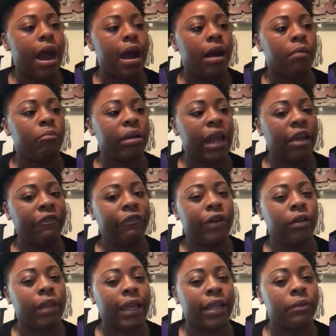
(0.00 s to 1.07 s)
But I
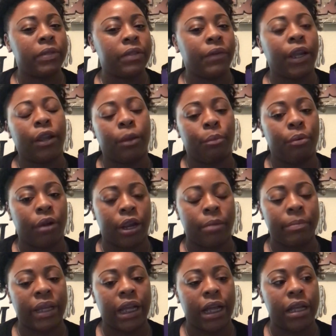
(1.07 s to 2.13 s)
felt like it was very
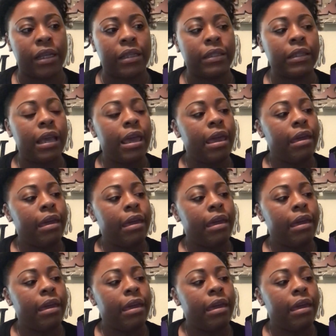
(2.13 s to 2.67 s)
important because